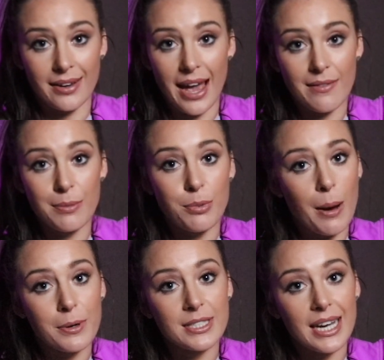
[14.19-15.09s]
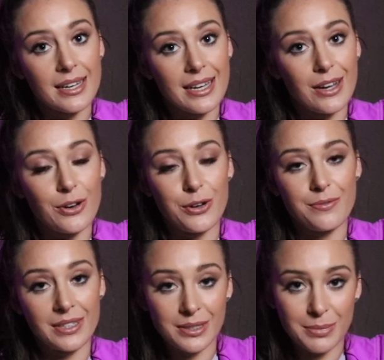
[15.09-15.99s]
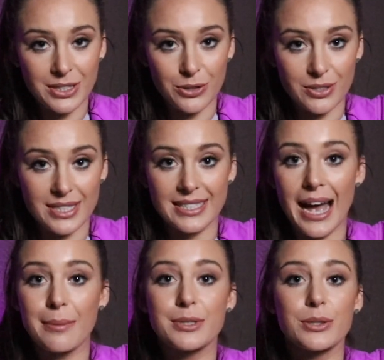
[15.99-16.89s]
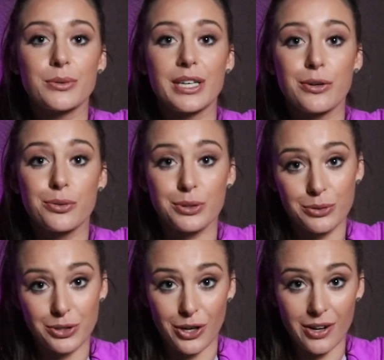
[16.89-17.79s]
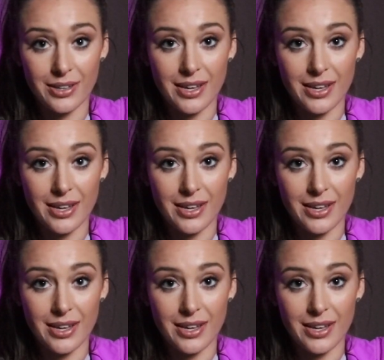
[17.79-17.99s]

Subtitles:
having proper technique on your fundamentals is absolutely crucial.